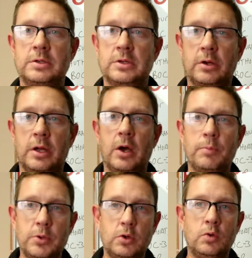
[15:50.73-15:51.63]
that's going to
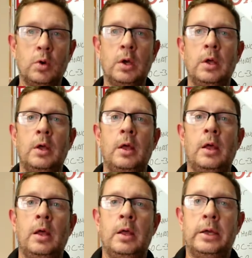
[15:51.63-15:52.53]
help you
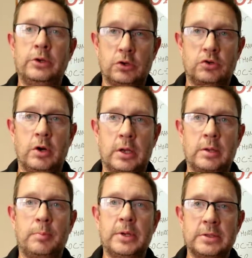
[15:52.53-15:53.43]
in your
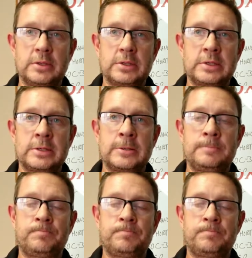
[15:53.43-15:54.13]
trucking business.